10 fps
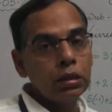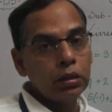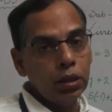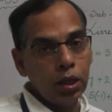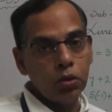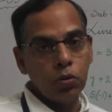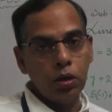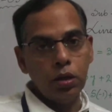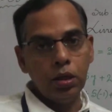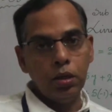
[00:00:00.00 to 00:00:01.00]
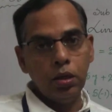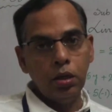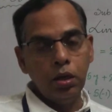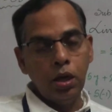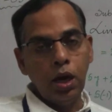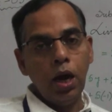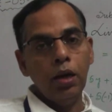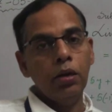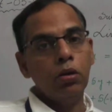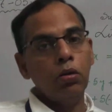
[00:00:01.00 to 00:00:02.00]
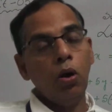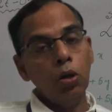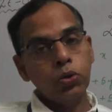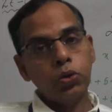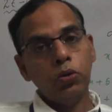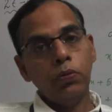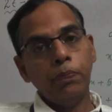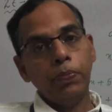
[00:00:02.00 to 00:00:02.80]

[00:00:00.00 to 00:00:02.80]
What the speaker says: third quadrant, and also